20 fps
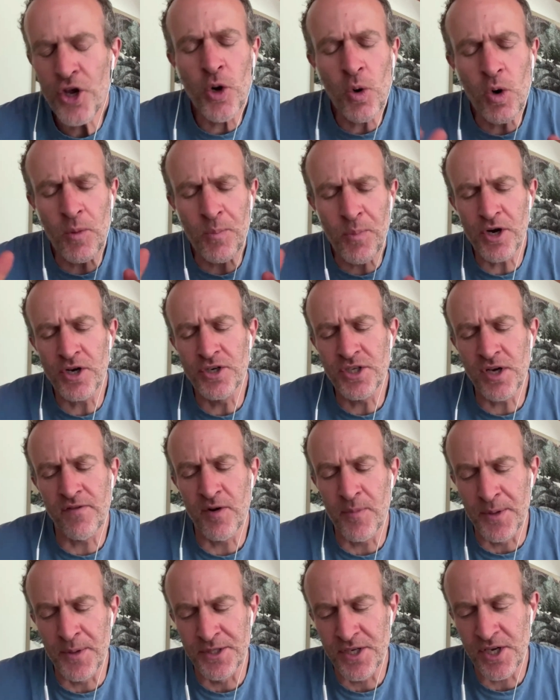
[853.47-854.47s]
You don't want to put
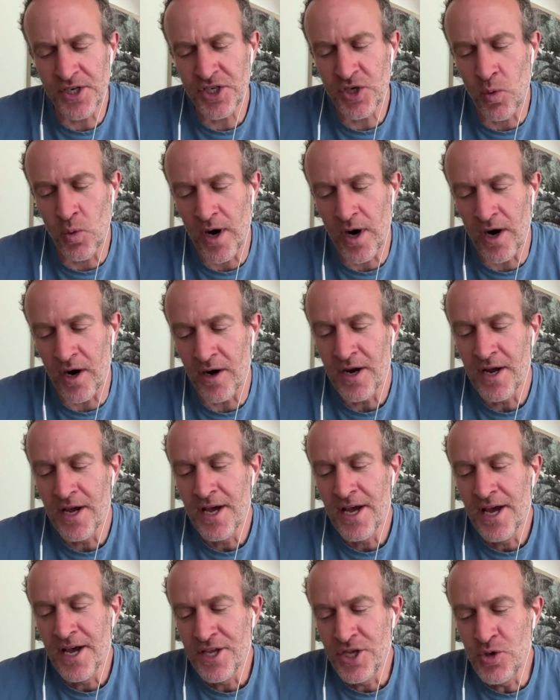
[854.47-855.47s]
yourself in a position where
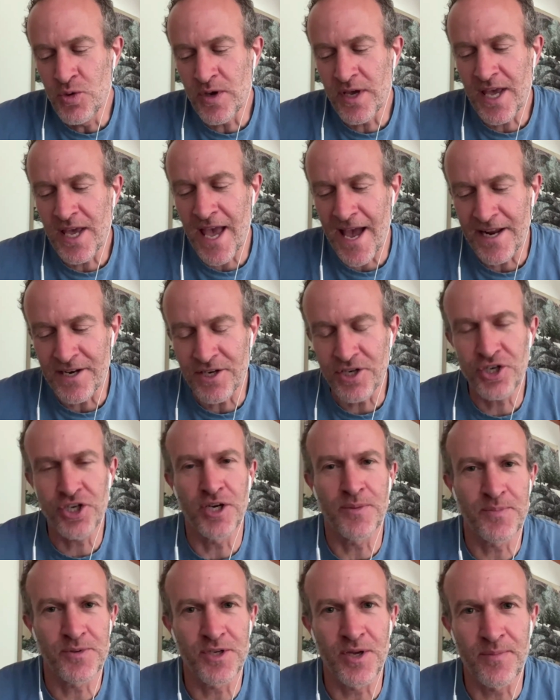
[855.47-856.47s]
you can't
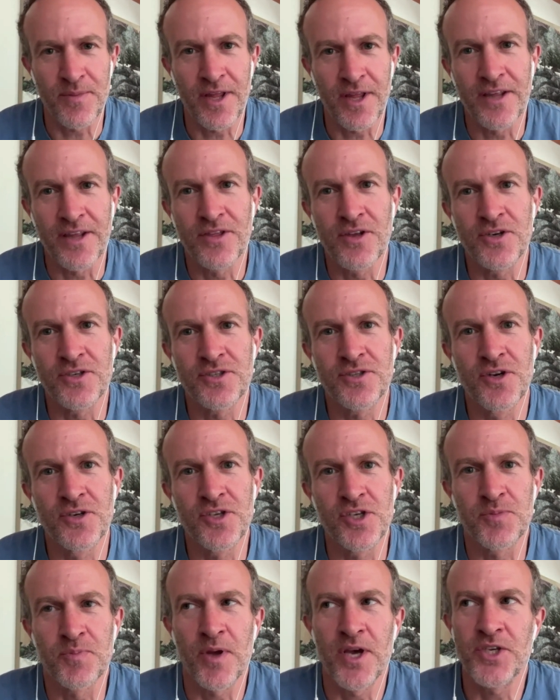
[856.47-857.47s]
ship something. Like there's
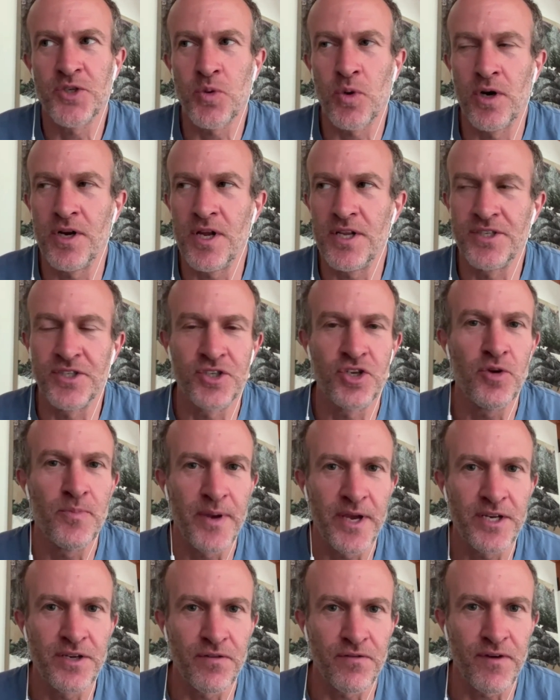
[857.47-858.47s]
this place where it's too
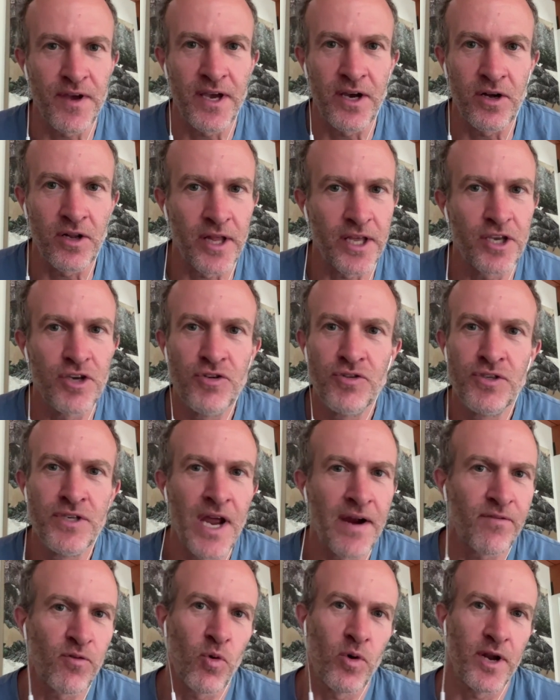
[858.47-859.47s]
big to fail. Like you
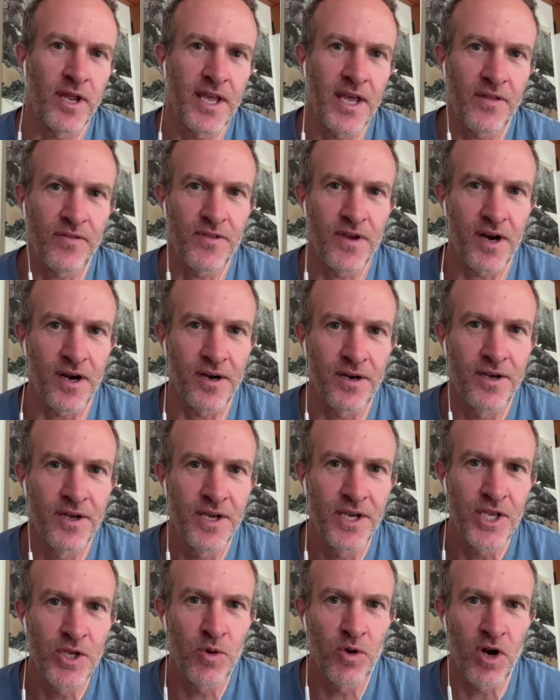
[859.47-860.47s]
never want to get there.
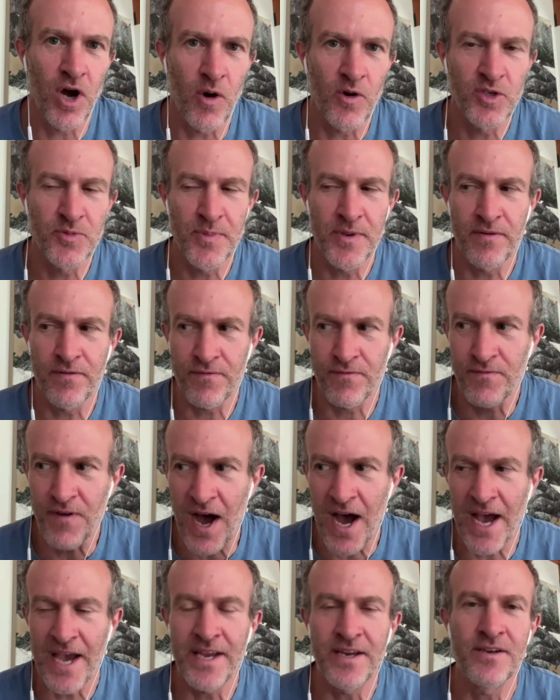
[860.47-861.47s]
You want to always be
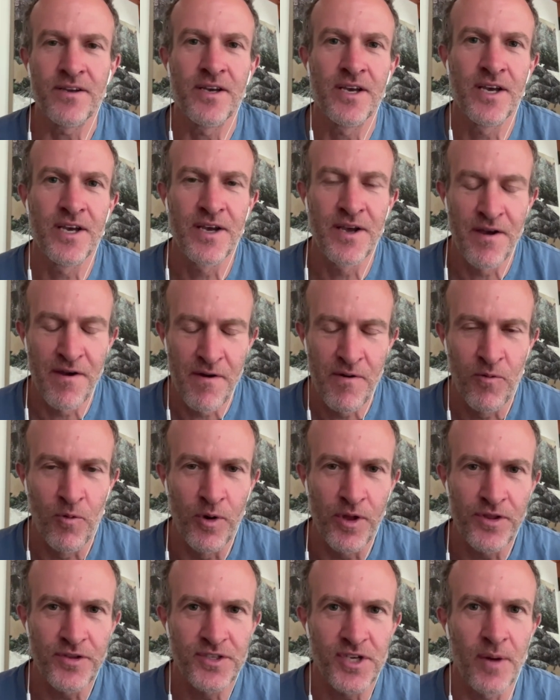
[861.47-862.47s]
fine
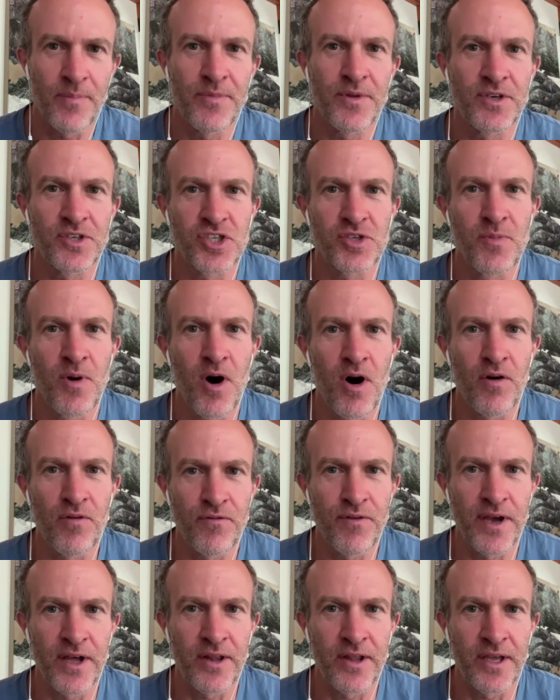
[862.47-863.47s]
with something small
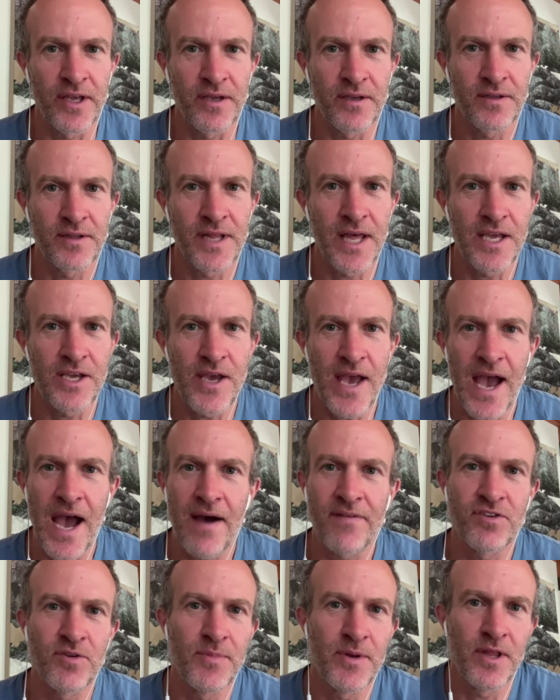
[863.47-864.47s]
failing, that you
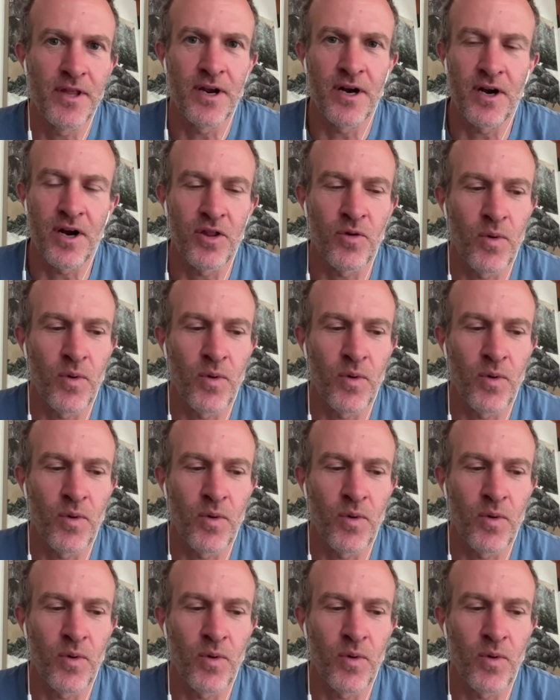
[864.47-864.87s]
have to be there.